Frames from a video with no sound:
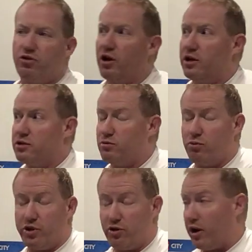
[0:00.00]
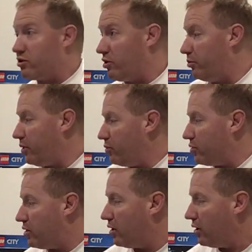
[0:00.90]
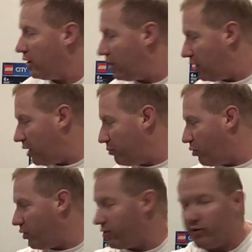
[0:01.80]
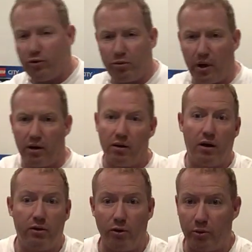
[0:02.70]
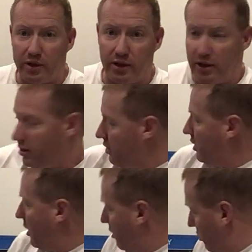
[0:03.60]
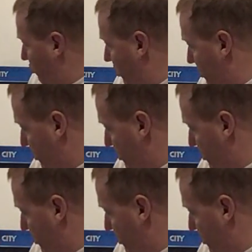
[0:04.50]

trains which are actually built in Poiterville, but I thought we need a cargo train,